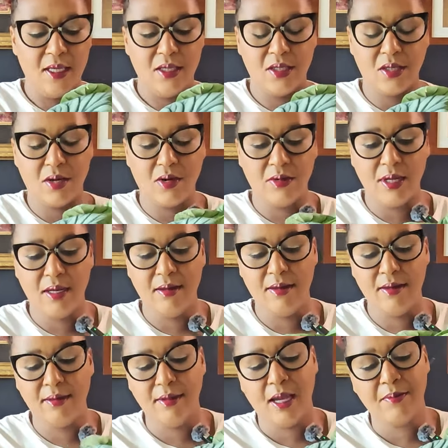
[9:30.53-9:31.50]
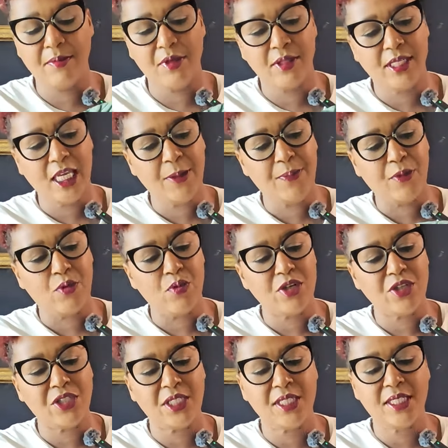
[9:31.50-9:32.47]
So yeah, I'm going to keep her
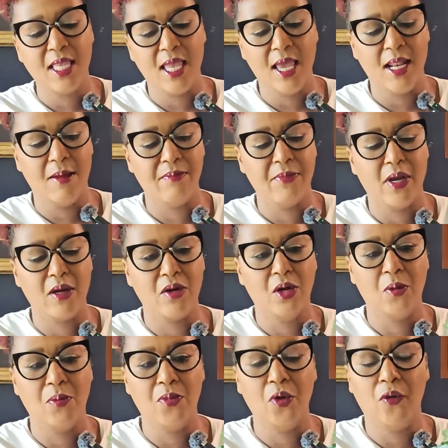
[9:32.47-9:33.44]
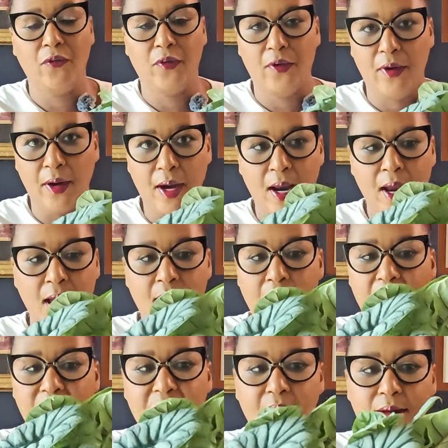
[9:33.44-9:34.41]
where she's at. I'm not going to move her.
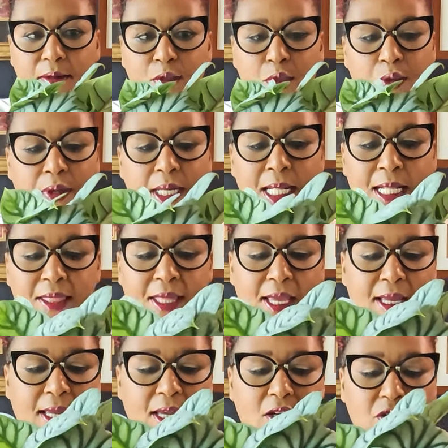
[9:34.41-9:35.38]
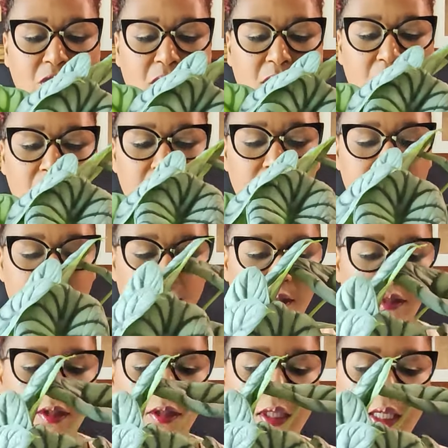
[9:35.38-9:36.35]
I'm not going to do anything else. She
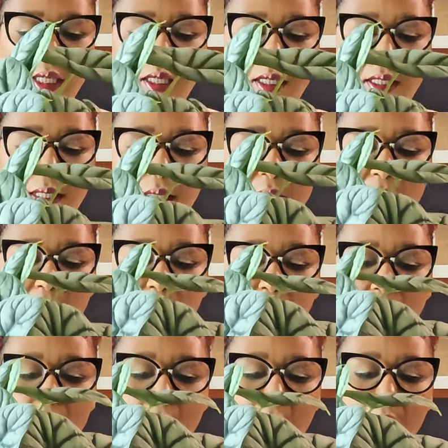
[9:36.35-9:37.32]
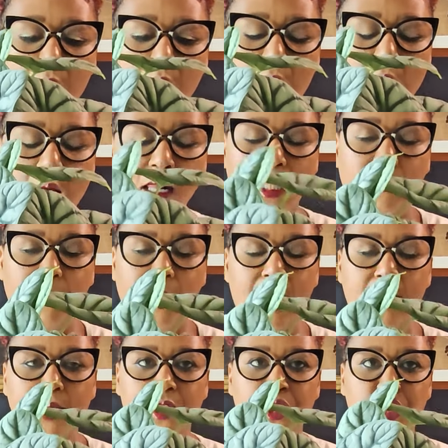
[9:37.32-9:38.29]
is
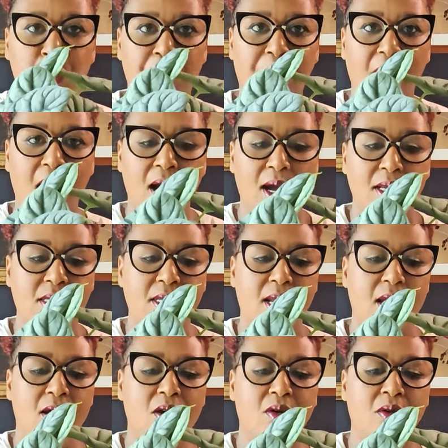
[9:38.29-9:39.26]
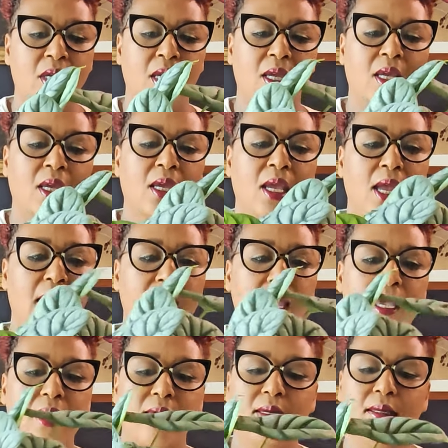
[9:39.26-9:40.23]
acclimated to pond now,
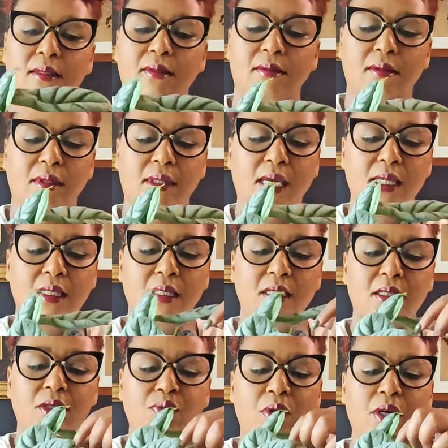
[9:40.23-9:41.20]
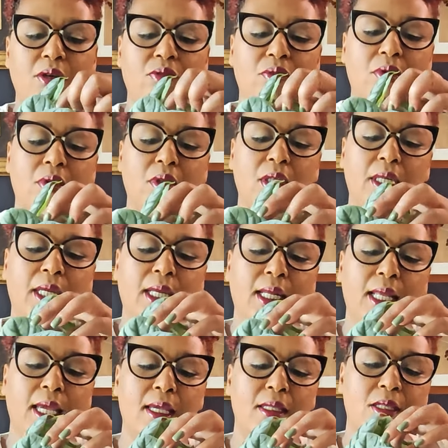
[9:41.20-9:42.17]
and that is what we're
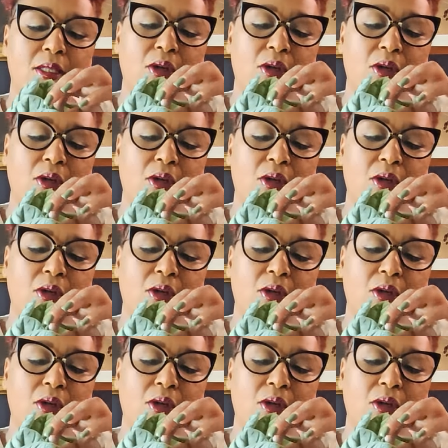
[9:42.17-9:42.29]
looking at.